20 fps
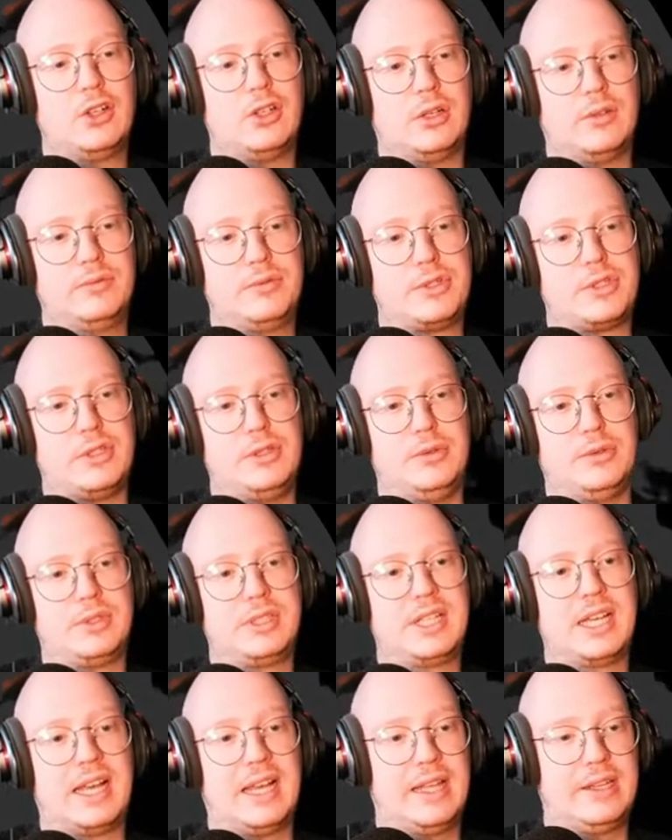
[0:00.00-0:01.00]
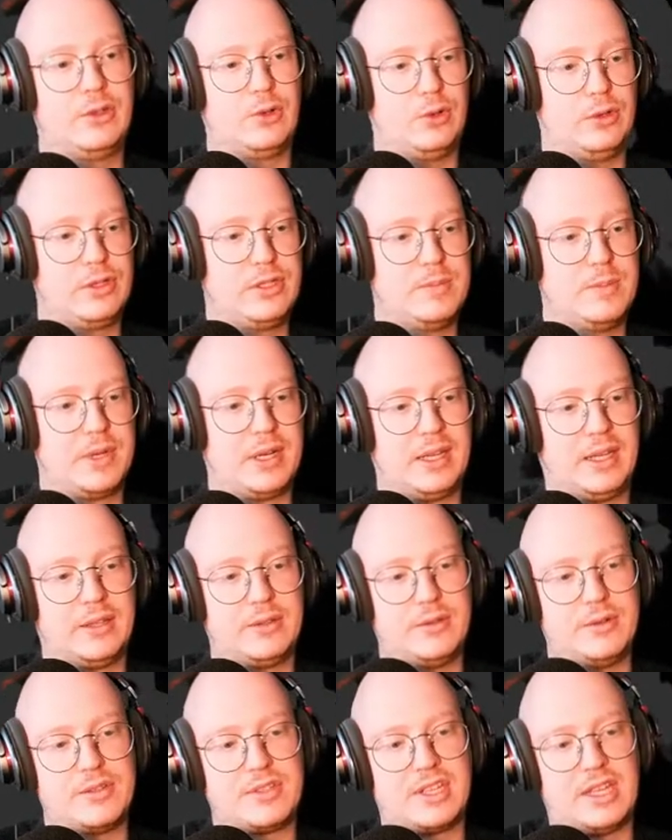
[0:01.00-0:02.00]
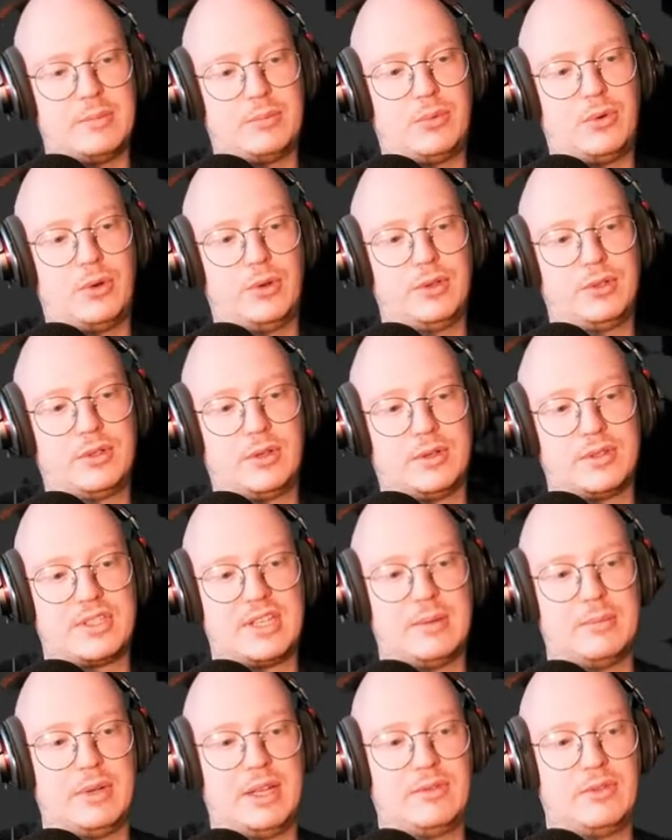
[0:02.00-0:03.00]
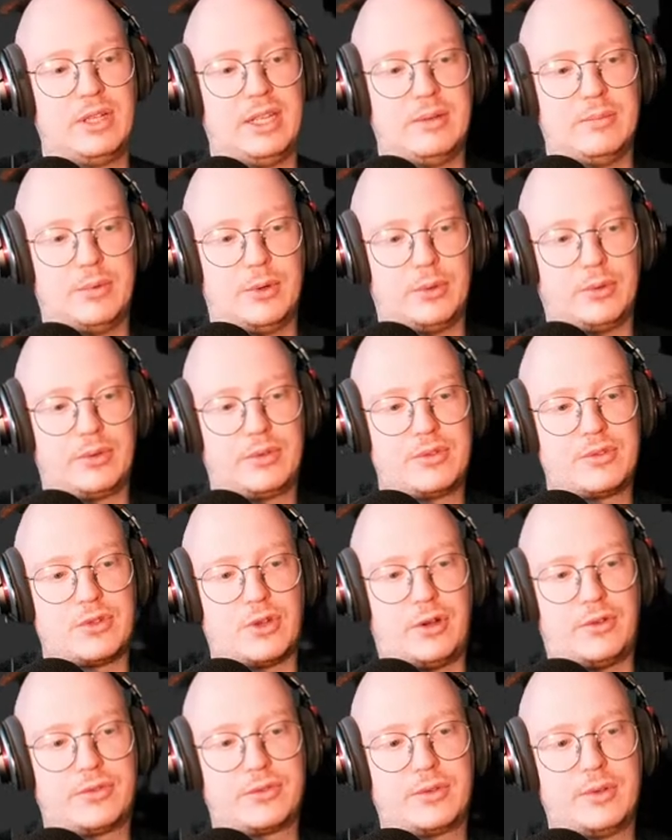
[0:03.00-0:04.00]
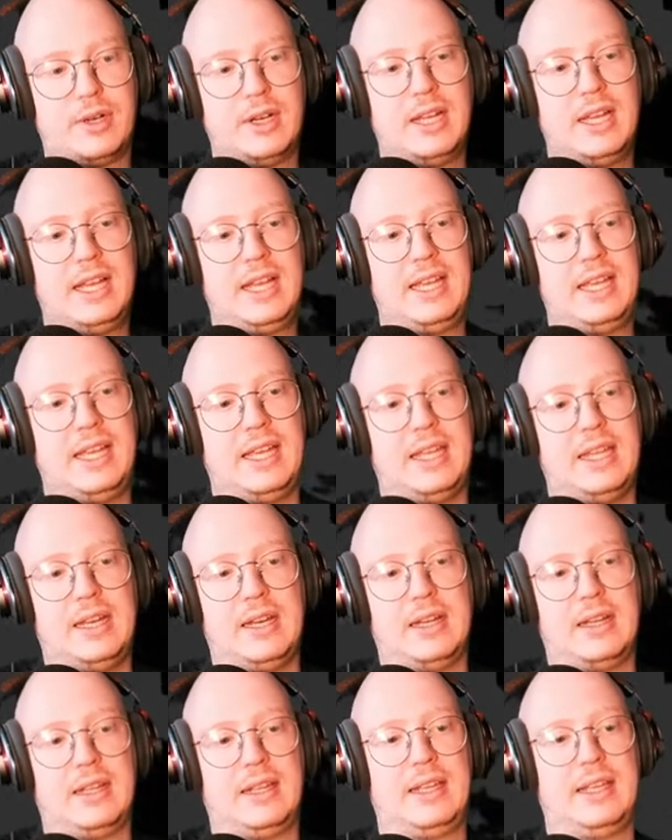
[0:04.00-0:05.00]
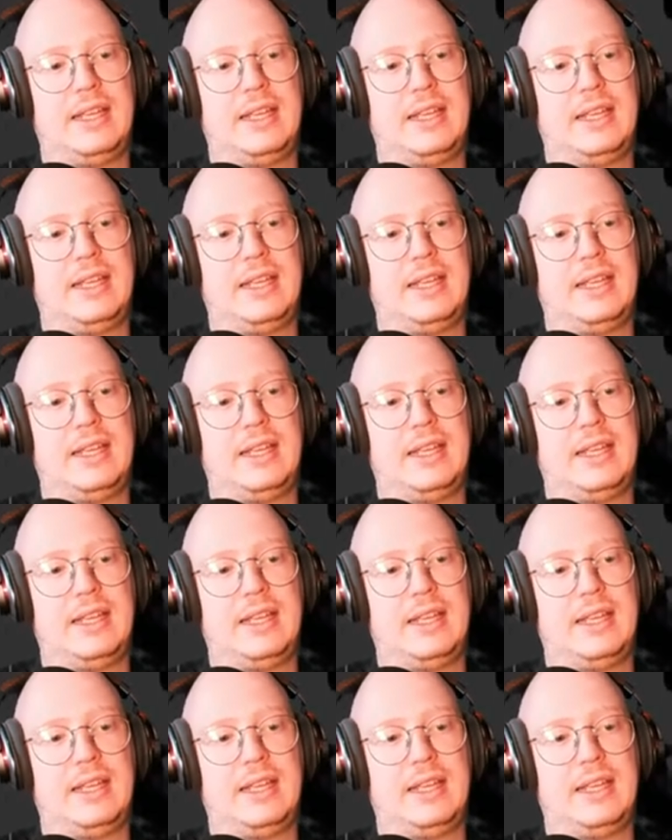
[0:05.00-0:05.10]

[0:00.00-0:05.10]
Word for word: Obviously, you can ultimately get to the same point or same level in both software in